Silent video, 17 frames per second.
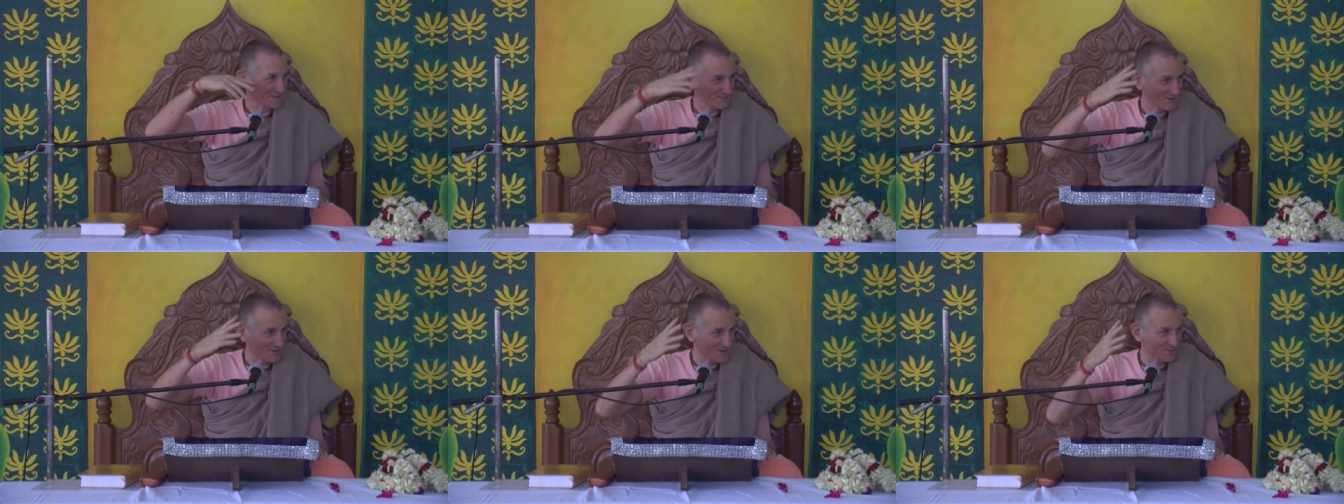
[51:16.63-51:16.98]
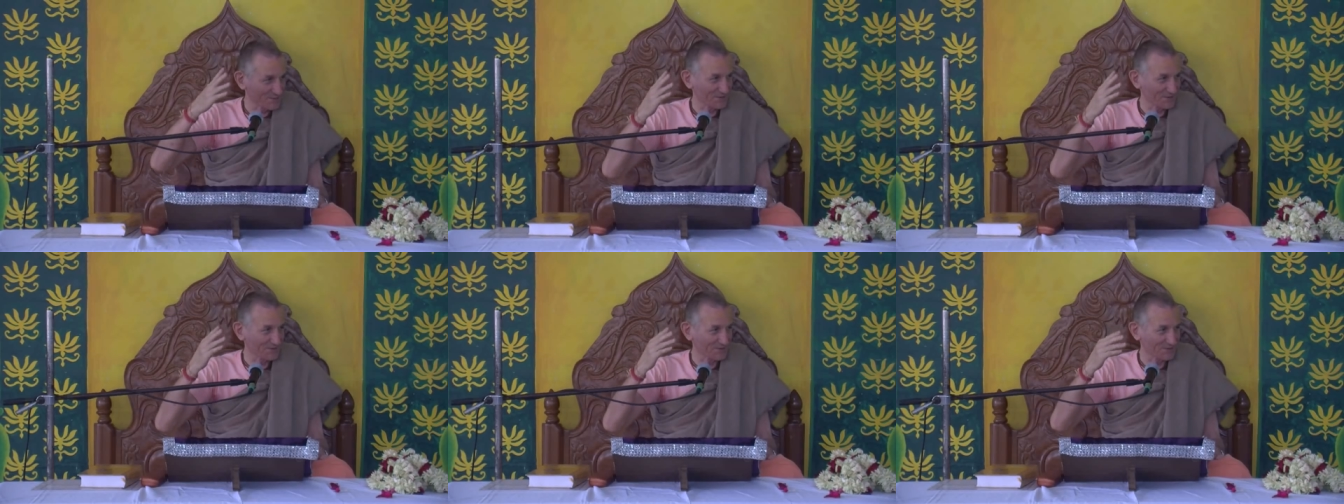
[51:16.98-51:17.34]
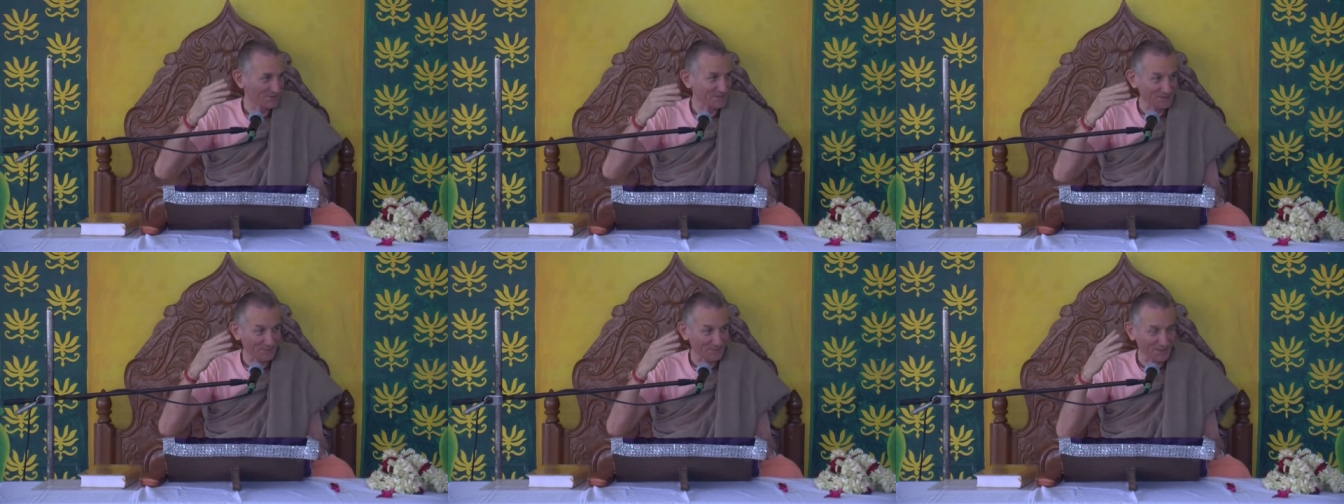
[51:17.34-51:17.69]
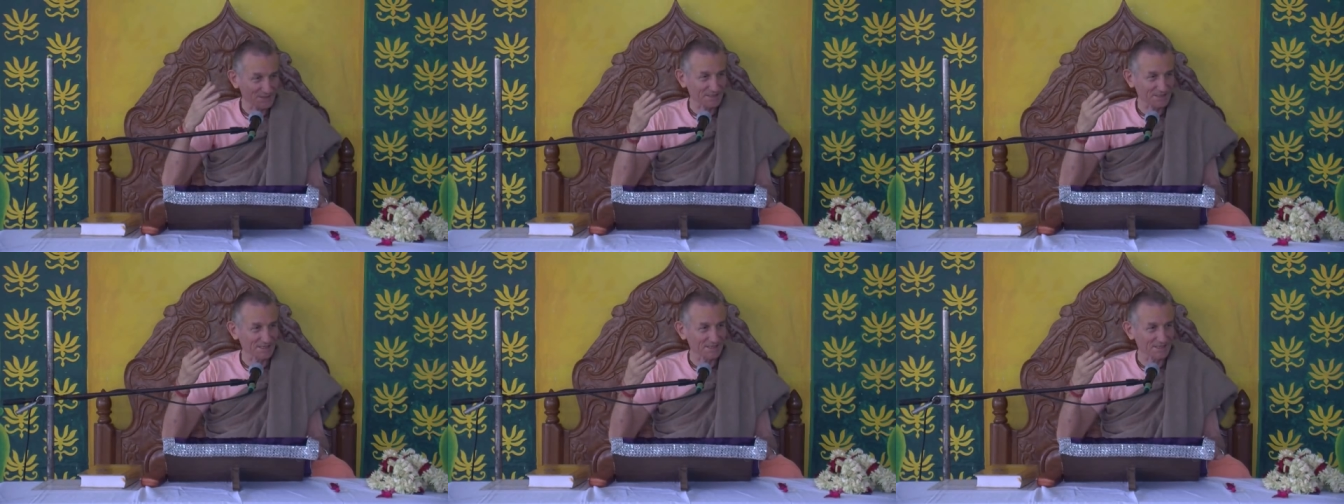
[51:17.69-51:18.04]
he's very beautiful,
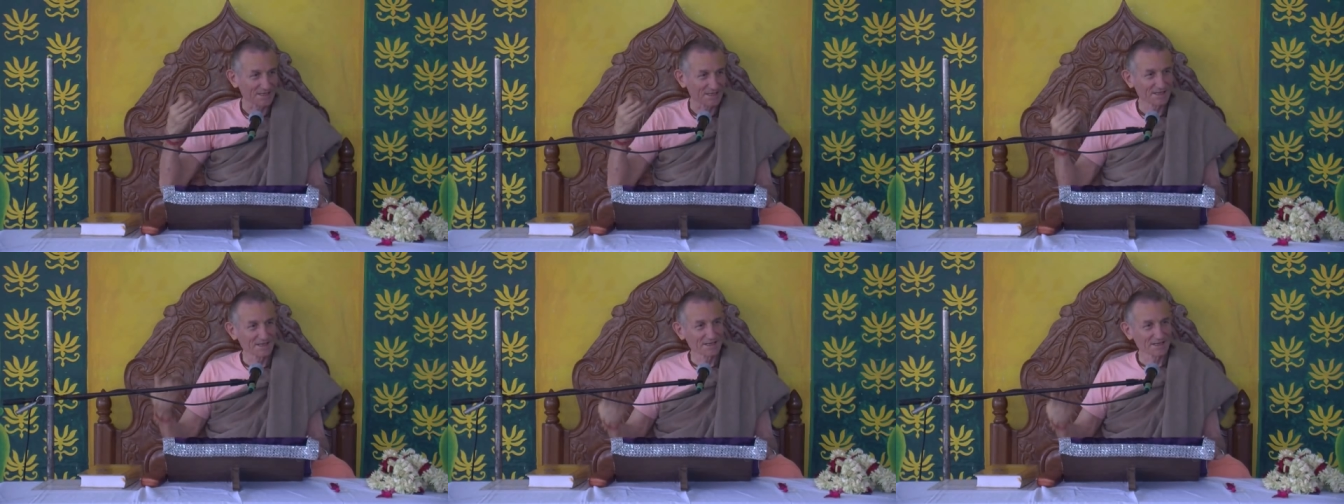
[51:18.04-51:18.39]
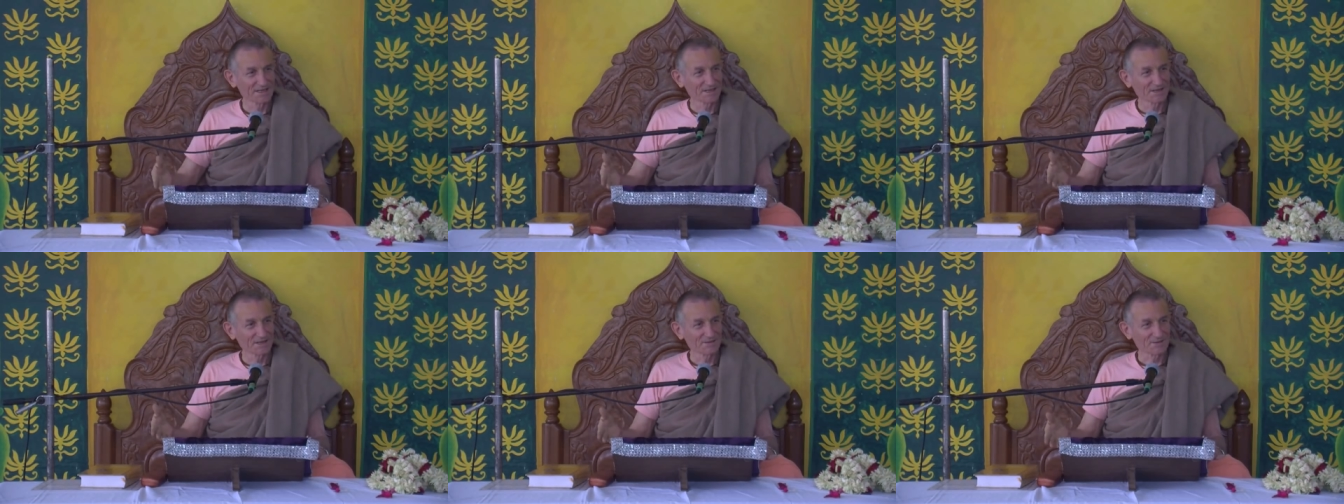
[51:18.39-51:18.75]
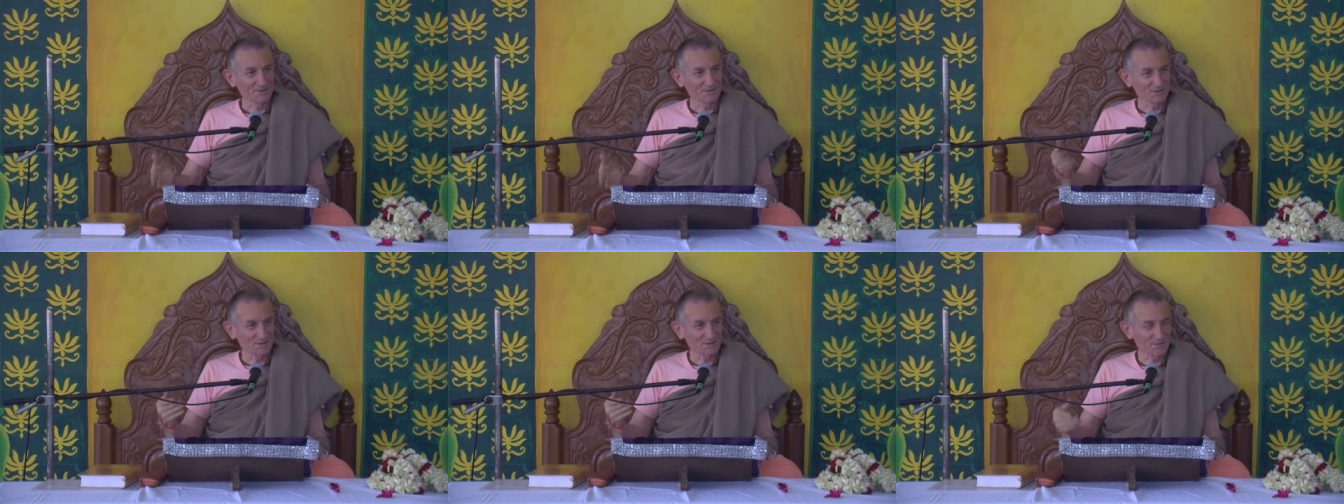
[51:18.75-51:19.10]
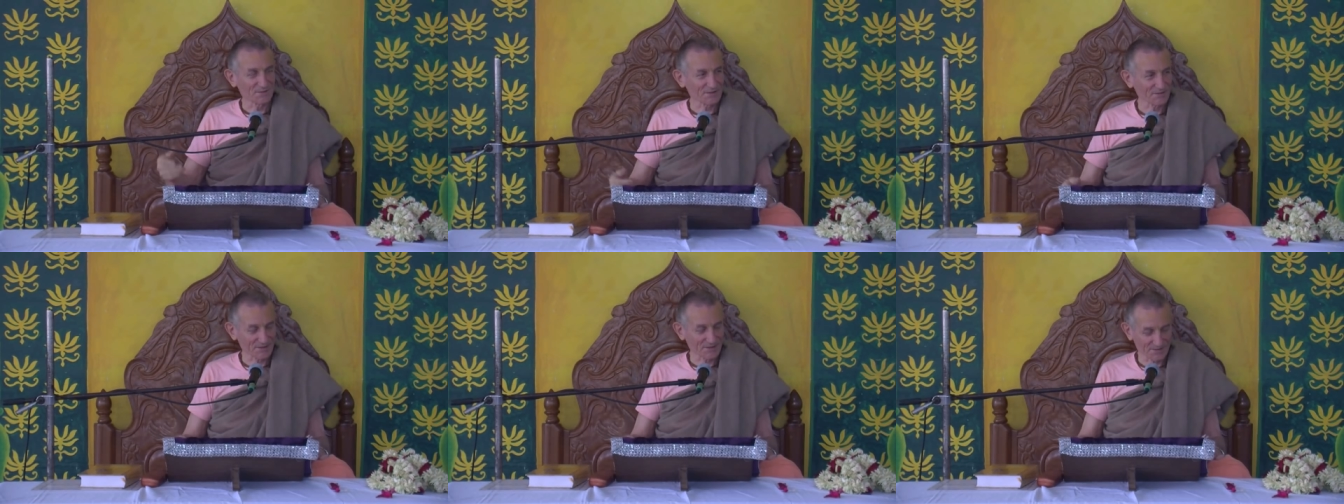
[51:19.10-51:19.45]
especially when
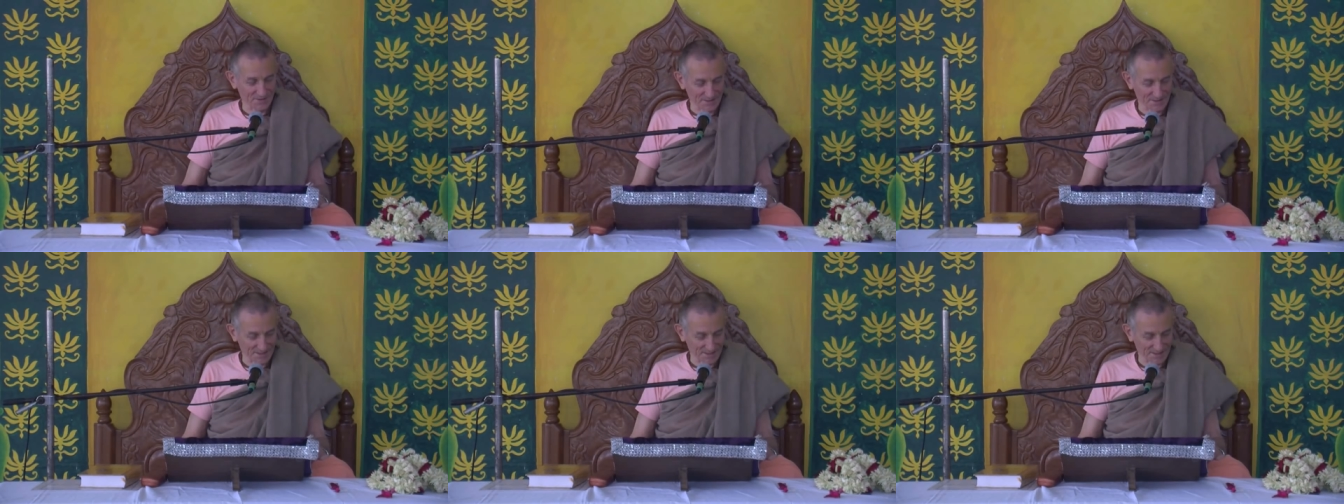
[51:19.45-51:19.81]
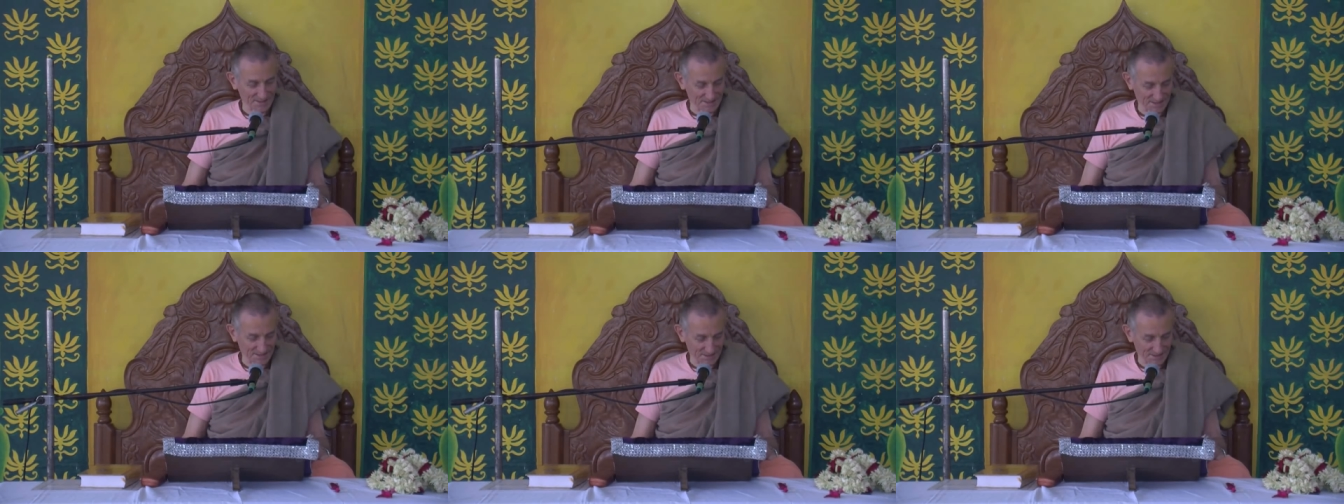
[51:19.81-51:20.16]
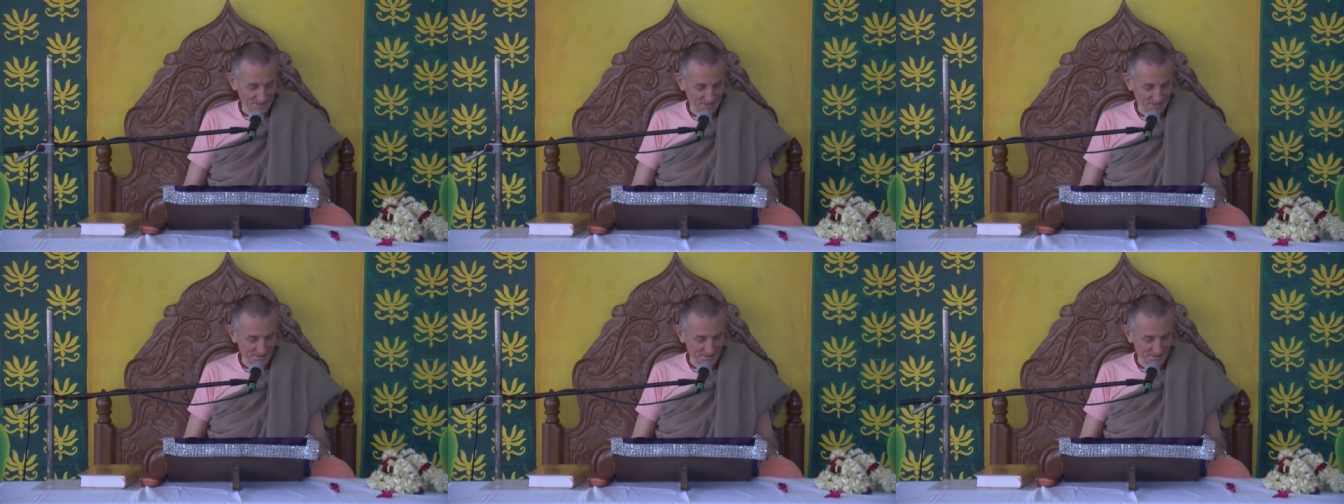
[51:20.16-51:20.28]
Srimati Radharani is there.